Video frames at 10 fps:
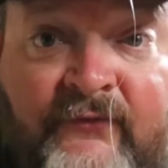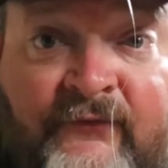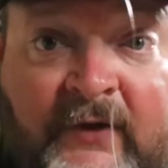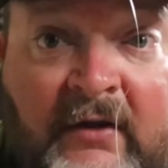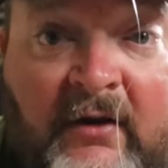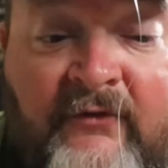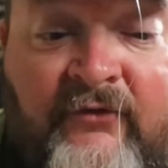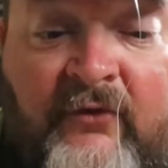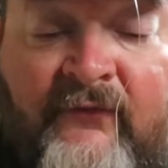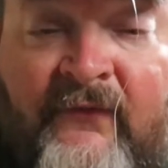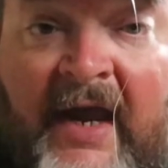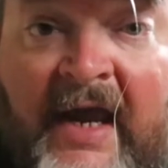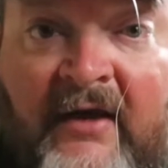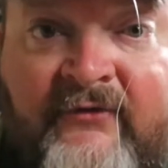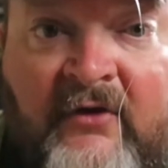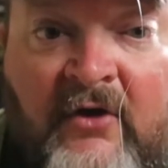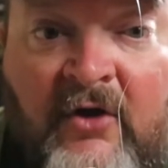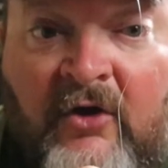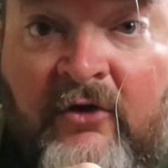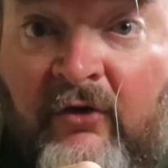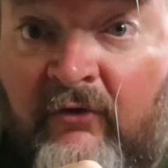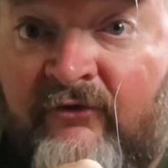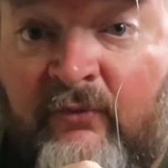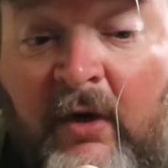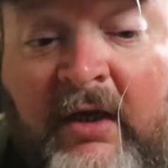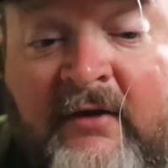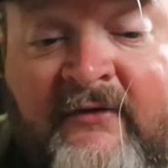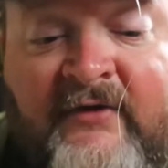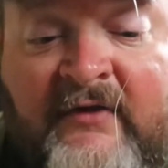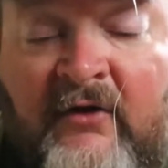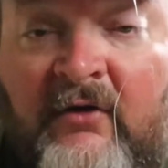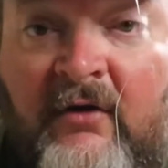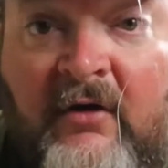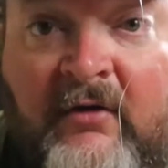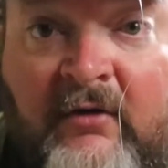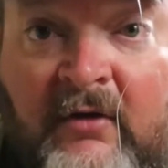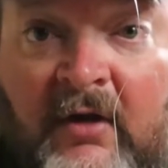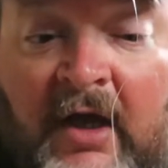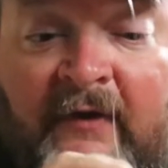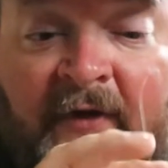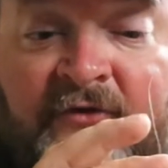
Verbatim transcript: you feel it too fast, you'll swing to set the hook and